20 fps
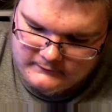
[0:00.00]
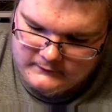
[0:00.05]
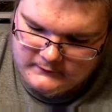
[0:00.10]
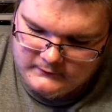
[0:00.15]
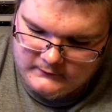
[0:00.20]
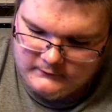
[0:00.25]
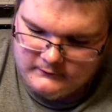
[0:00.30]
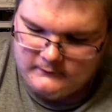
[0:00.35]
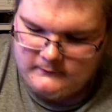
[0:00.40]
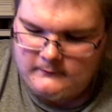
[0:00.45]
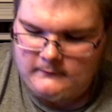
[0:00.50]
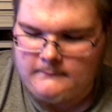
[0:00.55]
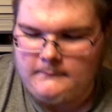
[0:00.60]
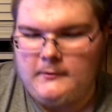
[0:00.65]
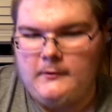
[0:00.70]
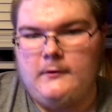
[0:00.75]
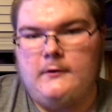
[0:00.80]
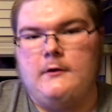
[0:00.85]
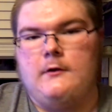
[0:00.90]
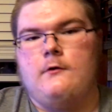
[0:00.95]
the
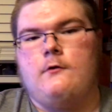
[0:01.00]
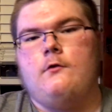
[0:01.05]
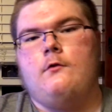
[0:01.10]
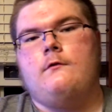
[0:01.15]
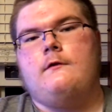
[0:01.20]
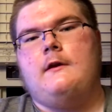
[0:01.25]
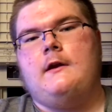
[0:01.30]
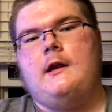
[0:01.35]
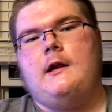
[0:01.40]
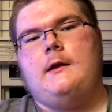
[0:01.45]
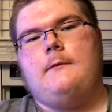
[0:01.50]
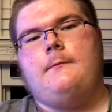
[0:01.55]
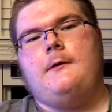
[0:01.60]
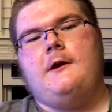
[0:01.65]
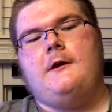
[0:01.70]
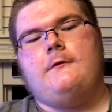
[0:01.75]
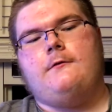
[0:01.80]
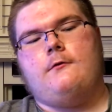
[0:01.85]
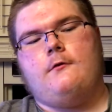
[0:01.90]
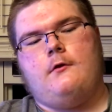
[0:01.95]
ability to do
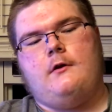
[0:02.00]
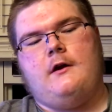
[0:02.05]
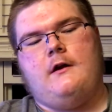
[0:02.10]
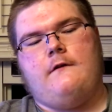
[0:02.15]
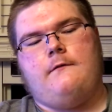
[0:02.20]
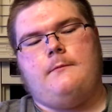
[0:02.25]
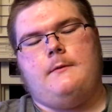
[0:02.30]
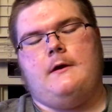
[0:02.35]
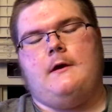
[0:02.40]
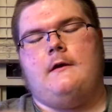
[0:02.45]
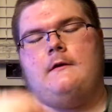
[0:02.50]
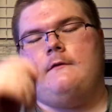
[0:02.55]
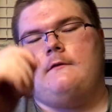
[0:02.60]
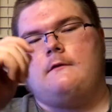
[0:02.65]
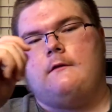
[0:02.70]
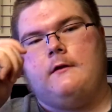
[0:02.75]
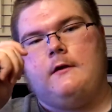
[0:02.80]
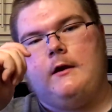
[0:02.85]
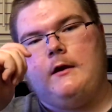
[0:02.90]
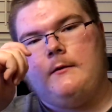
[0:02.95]
1080p 30 fps,
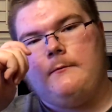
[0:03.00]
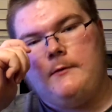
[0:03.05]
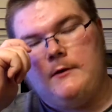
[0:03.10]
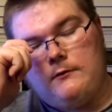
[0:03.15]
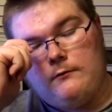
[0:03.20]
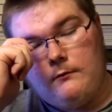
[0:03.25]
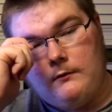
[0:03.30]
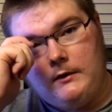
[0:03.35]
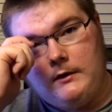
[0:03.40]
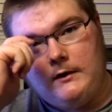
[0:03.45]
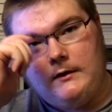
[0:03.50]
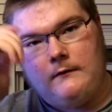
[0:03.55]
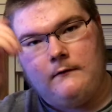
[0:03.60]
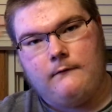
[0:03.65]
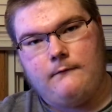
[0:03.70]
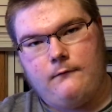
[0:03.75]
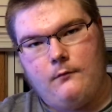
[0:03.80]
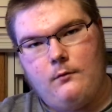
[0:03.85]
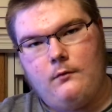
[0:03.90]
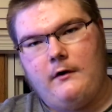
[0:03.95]
1080p
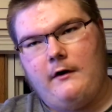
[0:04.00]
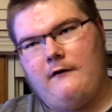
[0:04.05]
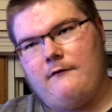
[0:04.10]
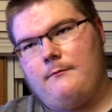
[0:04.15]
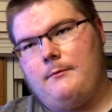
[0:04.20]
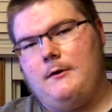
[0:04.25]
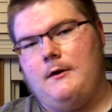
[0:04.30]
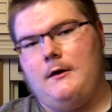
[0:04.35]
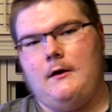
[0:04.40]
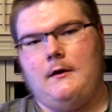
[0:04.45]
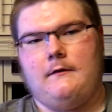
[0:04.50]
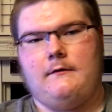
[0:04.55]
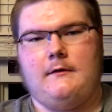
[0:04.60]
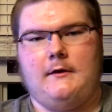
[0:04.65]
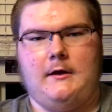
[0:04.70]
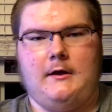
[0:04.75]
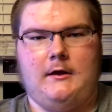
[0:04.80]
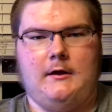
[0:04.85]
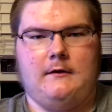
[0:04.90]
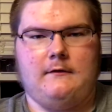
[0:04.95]
24 fps,
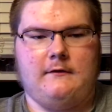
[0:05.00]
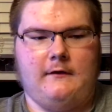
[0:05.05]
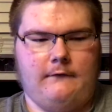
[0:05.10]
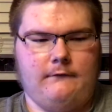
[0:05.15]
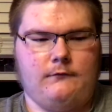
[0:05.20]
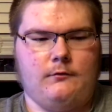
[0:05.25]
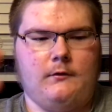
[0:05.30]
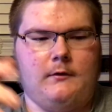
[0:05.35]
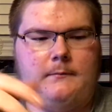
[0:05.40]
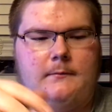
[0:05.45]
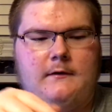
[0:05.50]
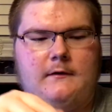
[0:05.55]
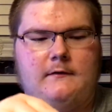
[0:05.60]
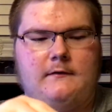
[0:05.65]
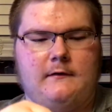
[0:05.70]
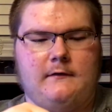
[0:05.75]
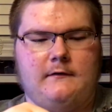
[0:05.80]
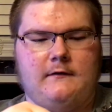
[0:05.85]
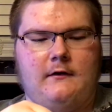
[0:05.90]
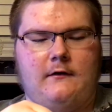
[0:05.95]
and 720p
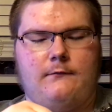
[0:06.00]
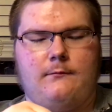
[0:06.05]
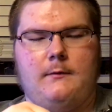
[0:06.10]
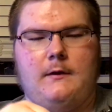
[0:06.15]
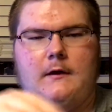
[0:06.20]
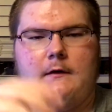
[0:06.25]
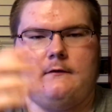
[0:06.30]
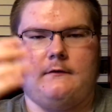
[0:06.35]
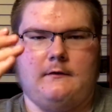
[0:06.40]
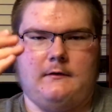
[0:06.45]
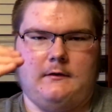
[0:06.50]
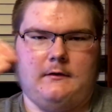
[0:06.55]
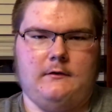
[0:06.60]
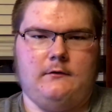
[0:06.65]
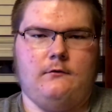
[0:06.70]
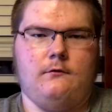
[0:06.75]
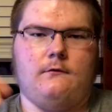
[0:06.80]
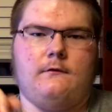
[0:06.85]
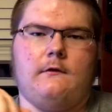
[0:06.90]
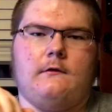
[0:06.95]
60 fps, and it can
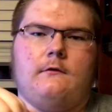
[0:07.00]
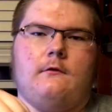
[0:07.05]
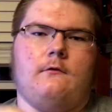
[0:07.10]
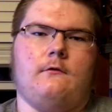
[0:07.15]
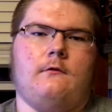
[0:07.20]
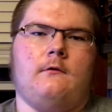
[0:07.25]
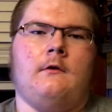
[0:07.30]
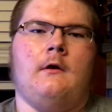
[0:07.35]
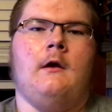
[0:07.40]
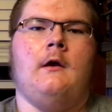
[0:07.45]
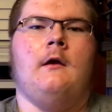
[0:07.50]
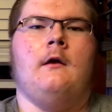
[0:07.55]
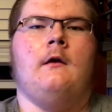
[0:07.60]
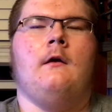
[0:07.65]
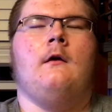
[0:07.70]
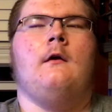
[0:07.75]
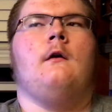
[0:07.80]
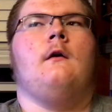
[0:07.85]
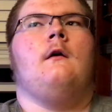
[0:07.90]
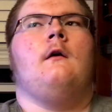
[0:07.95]
do
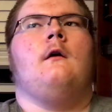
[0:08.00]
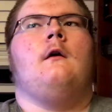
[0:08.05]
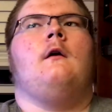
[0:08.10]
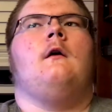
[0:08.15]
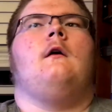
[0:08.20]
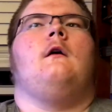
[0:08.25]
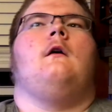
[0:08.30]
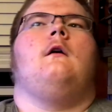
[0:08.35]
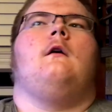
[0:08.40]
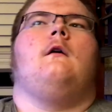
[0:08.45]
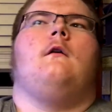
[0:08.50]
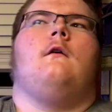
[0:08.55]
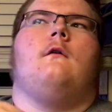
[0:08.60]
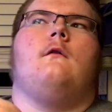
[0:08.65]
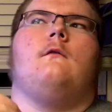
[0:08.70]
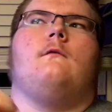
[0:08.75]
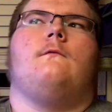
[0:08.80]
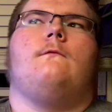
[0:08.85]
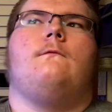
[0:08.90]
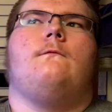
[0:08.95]

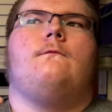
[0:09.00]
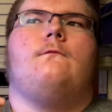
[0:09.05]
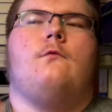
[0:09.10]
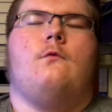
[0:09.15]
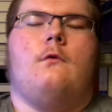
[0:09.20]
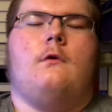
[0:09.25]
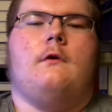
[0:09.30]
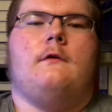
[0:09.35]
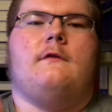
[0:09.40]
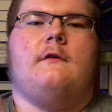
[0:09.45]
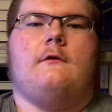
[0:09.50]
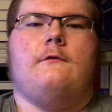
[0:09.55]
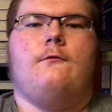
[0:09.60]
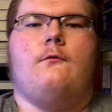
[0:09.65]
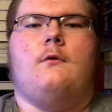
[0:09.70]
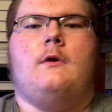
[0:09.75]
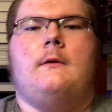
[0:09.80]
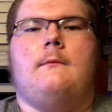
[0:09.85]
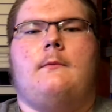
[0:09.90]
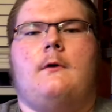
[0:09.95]

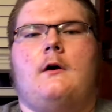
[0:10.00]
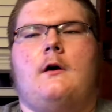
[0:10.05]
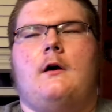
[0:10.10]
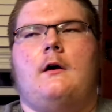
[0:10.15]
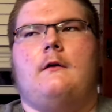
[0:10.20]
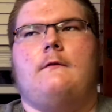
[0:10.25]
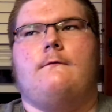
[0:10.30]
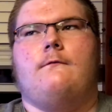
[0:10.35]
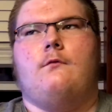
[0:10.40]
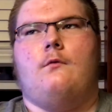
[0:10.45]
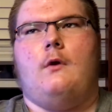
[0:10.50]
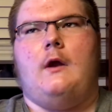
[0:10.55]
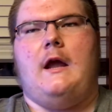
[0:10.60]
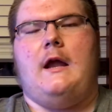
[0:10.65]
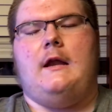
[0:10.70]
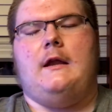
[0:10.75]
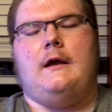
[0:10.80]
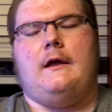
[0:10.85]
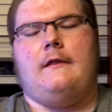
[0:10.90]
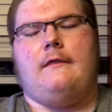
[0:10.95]
640 by
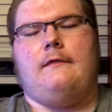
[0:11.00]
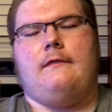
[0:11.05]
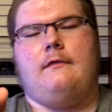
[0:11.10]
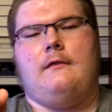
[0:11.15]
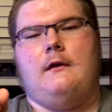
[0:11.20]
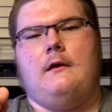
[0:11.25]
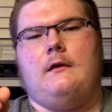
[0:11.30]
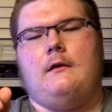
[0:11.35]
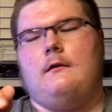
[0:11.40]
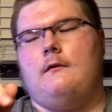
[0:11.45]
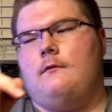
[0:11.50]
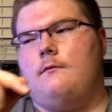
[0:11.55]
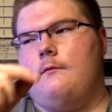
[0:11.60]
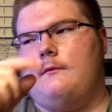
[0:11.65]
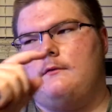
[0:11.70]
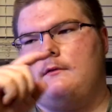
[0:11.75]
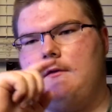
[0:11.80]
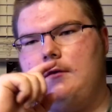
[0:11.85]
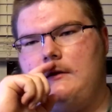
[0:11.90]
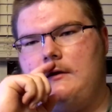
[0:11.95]
480, I think is
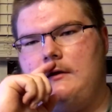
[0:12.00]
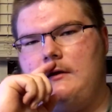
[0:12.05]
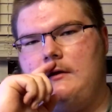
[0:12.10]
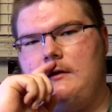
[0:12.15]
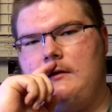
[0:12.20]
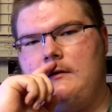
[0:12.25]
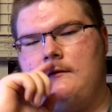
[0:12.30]
what the